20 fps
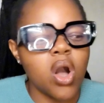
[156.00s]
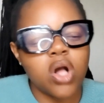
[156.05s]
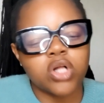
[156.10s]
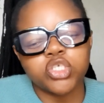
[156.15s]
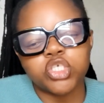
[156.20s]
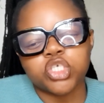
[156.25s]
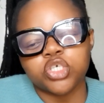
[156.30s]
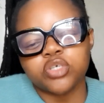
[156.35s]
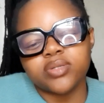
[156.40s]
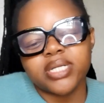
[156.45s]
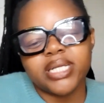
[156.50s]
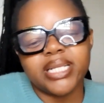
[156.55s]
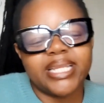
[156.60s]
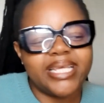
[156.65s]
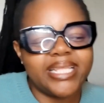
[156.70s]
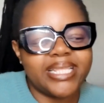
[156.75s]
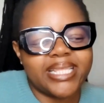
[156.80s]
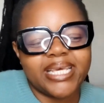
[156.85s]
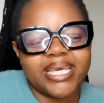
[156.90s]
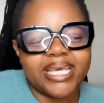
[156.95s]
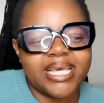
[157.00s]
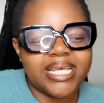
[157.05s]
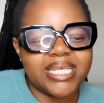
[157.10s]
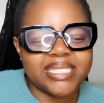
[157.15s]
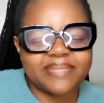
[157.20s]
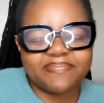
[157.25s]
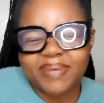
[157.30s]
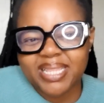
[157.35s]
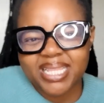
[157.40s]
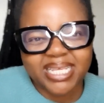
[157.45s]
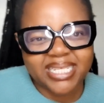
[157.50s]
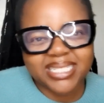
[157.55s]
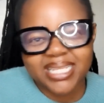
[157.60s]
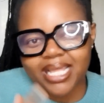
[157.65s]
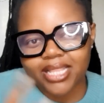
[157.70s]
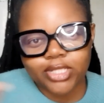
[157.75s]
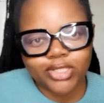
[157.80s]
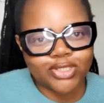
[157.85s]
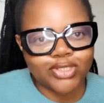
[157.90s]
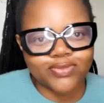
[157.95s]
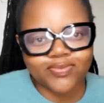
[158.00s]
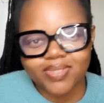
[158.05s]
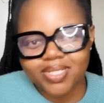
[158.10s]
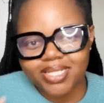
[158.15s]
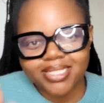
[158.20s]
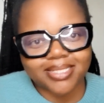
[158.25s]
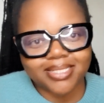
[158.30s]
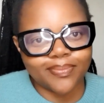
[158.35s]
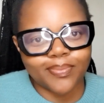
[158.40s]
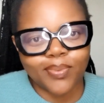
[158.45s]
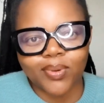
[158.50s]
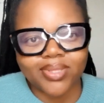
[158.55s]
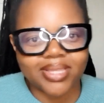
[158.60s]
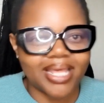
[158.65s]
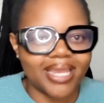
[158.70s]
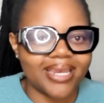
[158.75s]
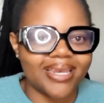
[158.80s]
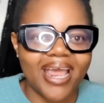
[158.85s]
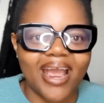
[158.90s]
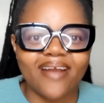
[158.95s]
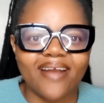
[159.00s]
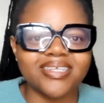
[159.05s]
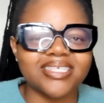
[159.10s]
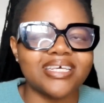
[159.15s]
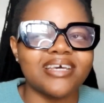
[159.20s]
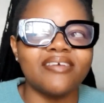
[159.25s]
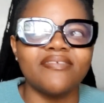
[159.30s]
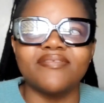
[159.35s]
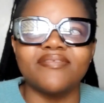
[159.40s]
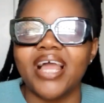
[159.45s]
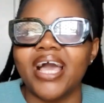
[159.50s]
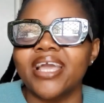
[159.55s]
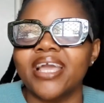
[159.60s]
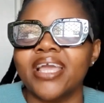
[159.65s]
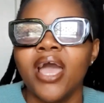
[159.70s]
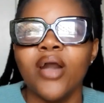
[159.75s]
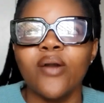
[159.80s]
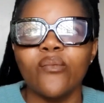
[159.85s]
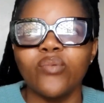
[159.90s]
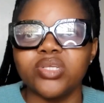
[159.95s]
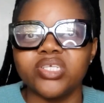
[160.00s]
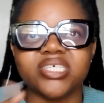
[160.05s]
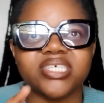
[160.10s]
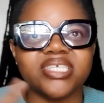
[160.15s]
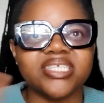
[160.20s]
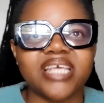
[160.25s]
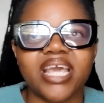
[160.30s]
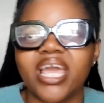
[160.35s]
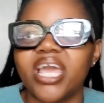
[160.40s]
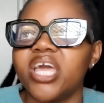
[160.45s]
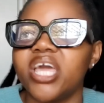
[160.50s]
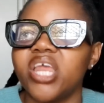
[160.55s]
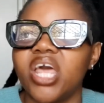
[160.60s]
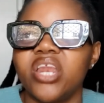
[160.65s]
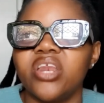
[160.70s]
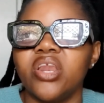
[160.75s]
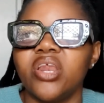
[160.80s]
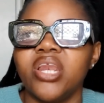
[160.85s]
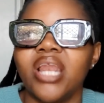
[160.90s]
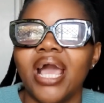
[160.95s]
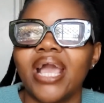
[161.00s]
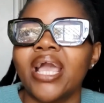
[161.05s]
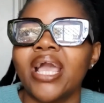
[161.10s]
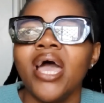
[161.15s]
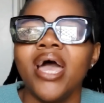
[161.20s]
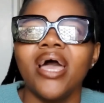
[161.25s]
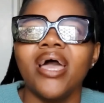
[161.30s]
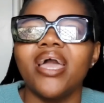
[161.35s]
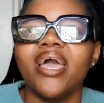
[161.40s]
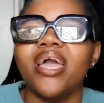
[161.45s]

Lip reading: culturally this, but there's nothing to really support that narrative. Like we just say it and like